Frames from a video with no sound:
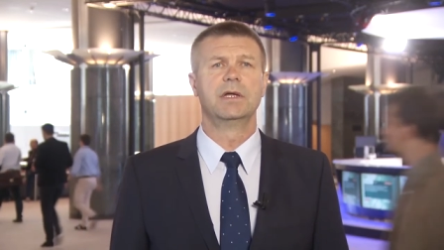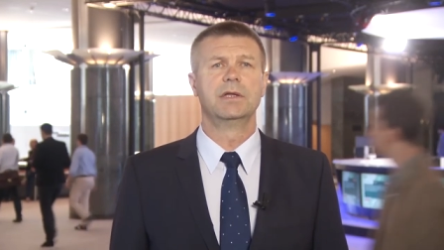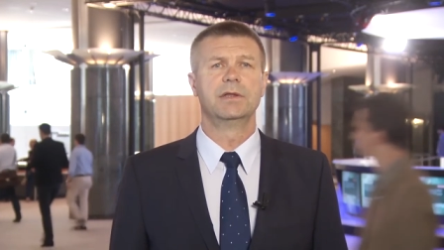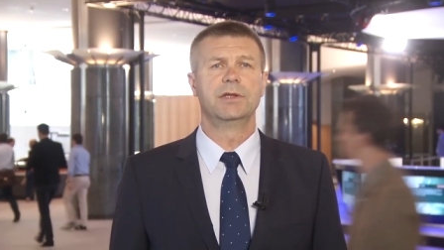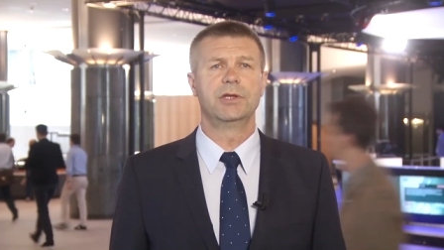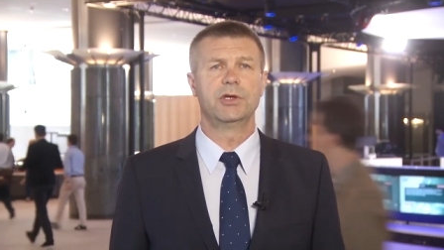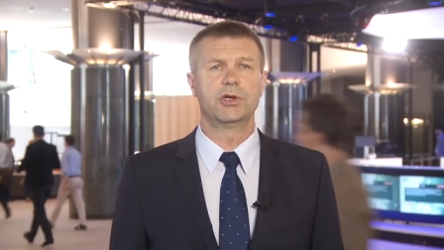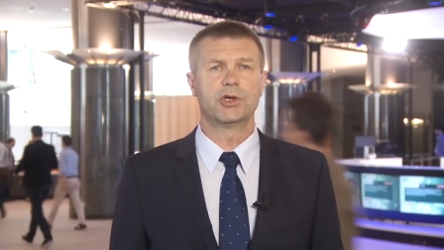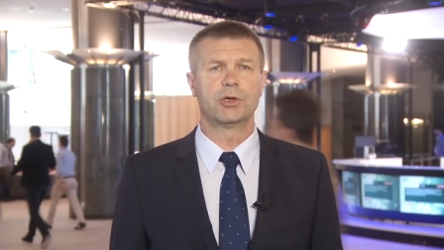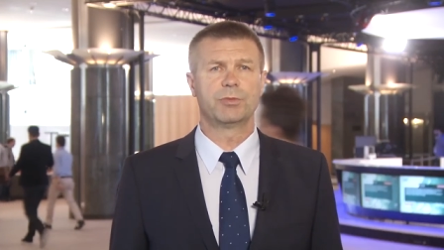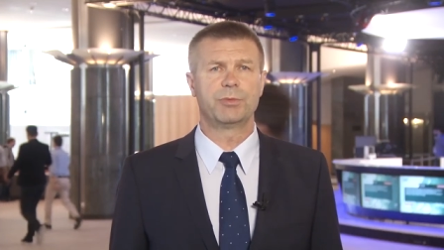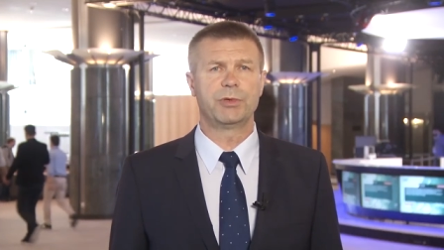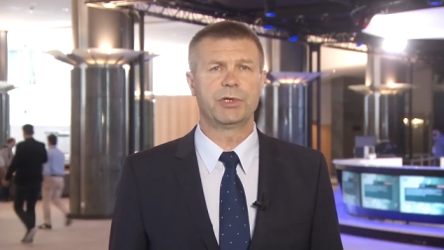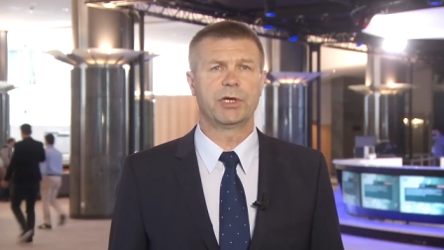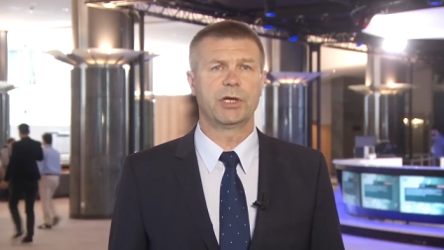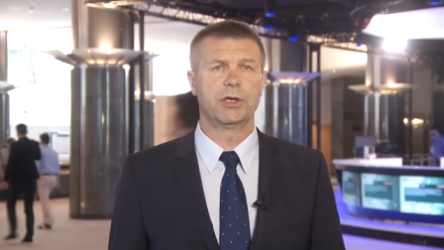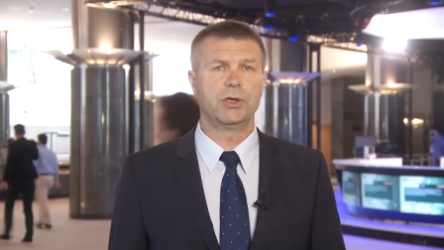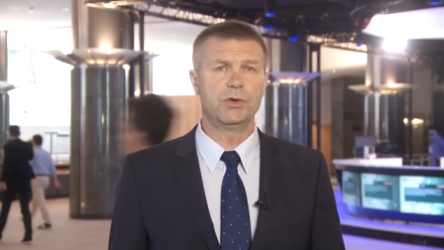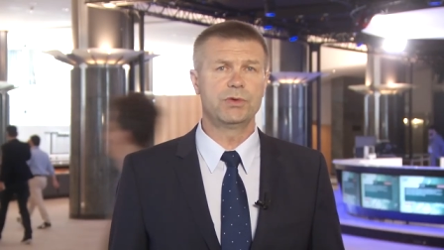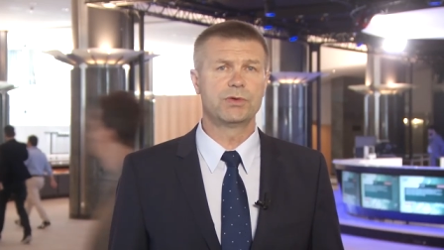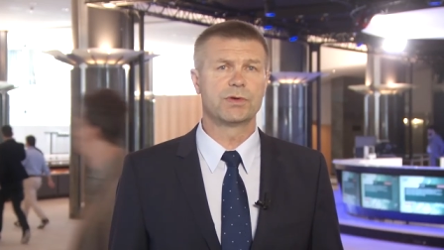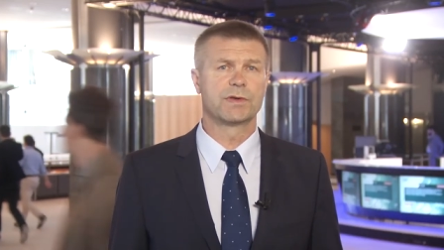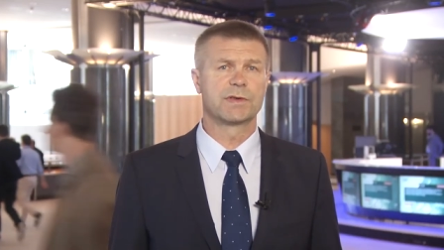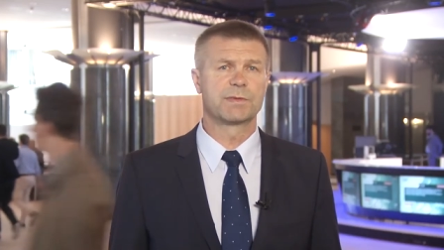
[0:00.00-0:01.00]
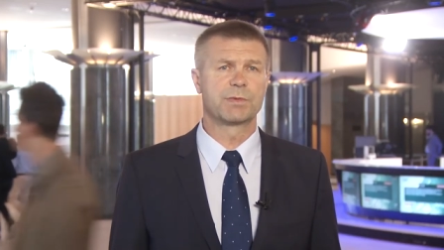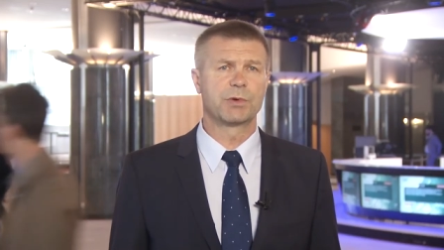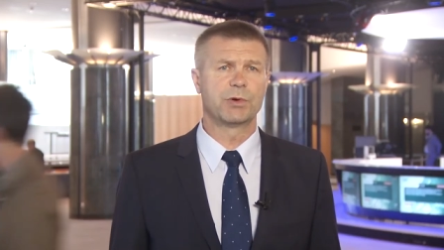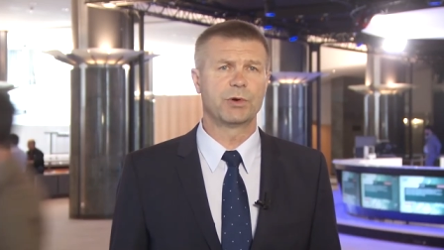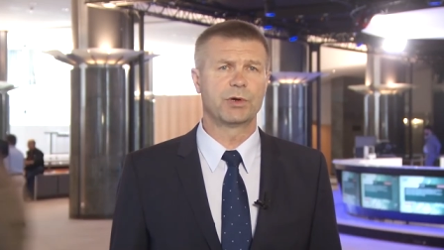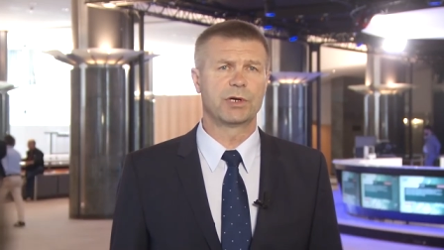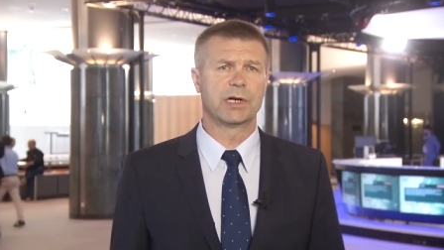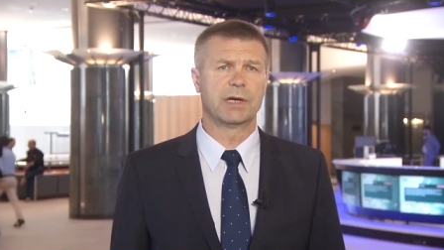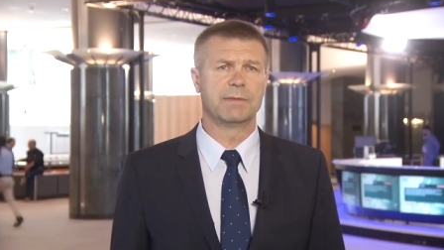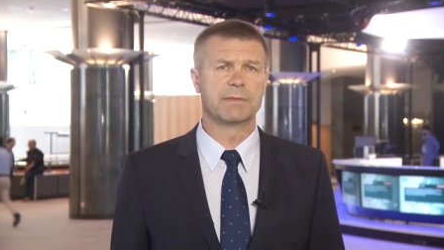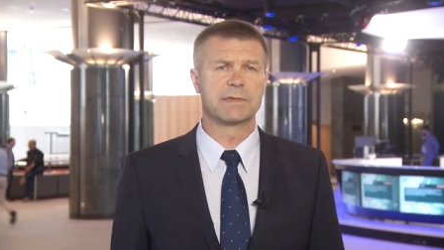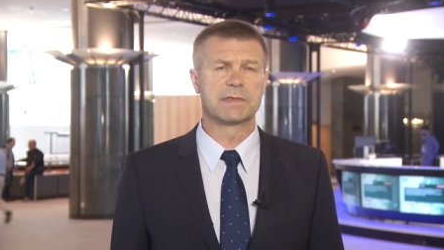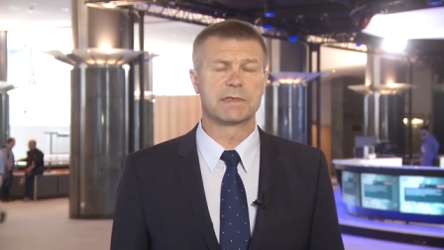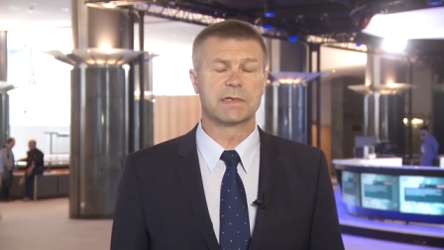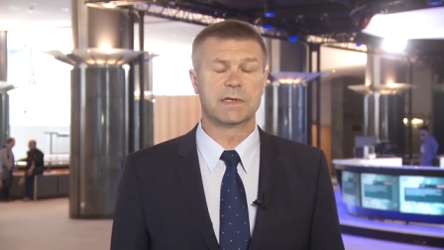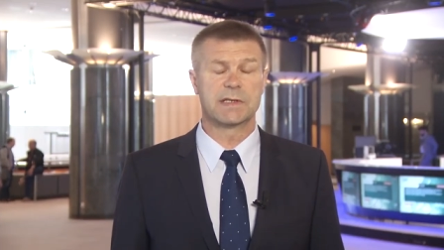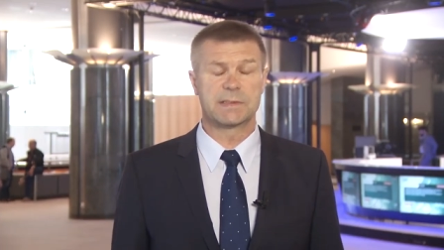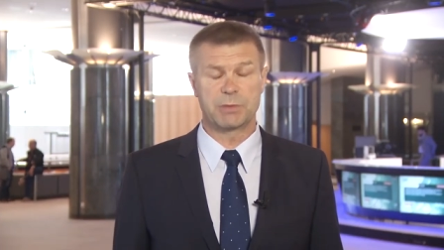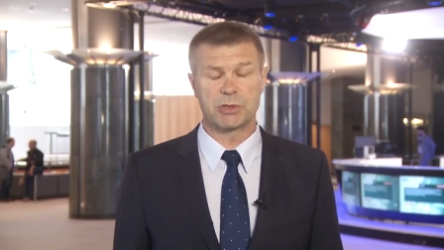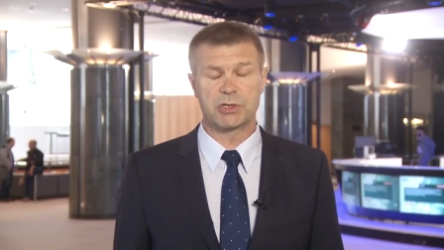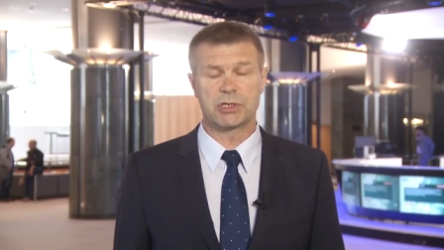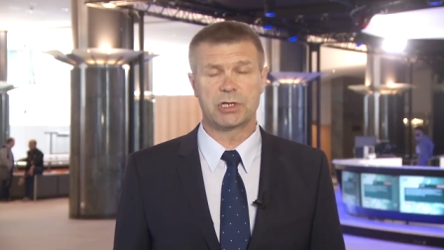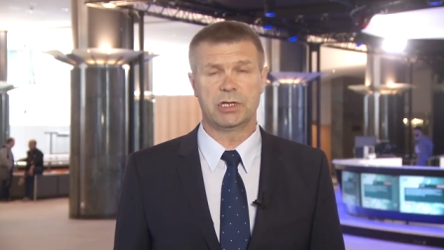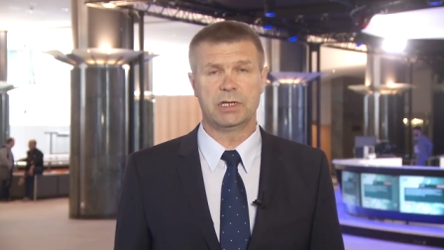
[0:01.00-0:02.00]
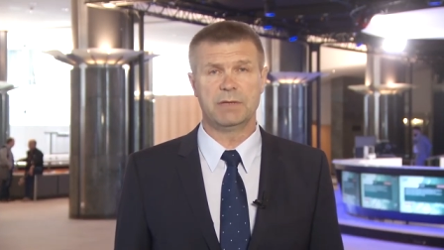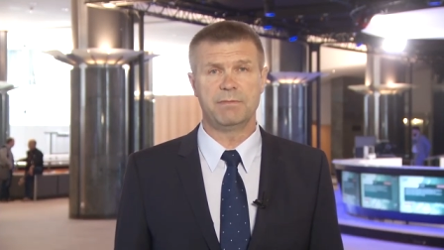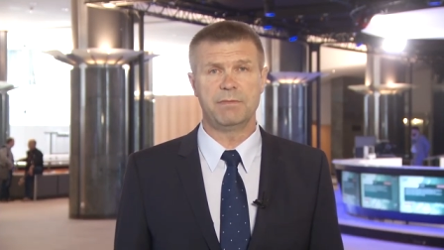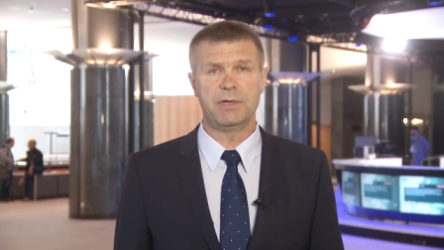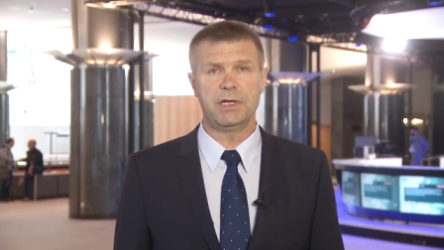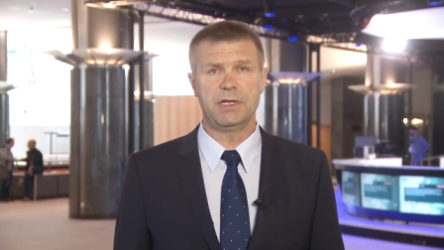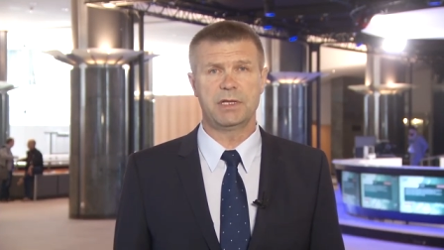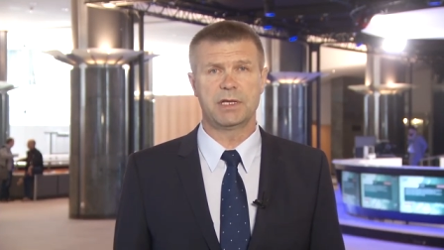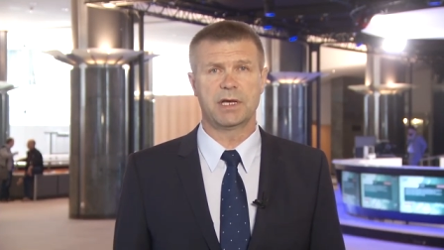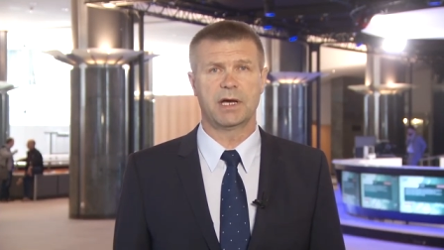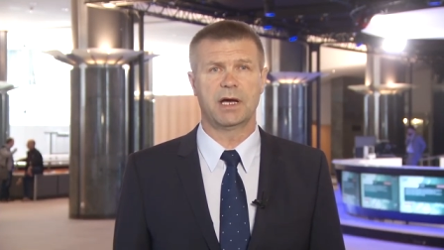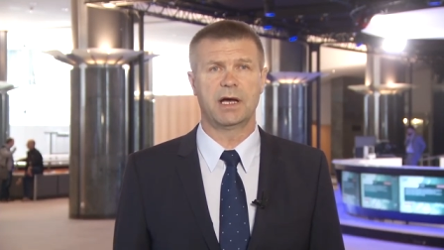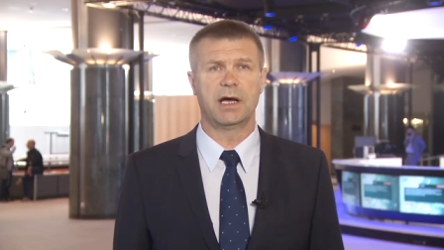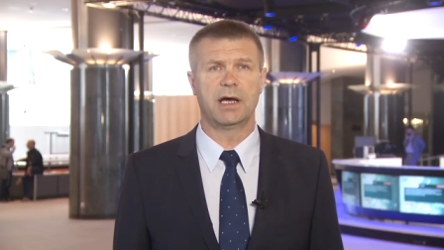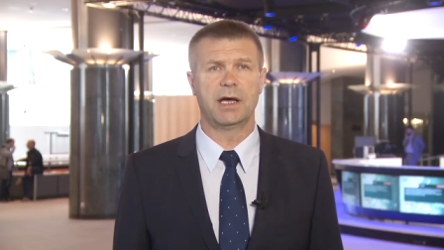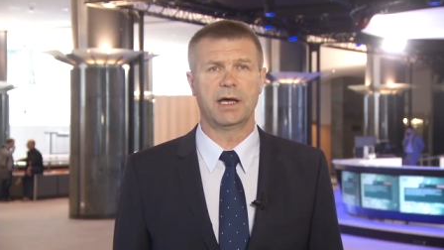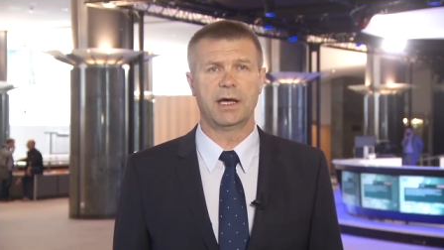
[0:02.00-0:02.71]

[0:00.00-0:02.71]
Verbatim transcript: the European Union's programs, especially Media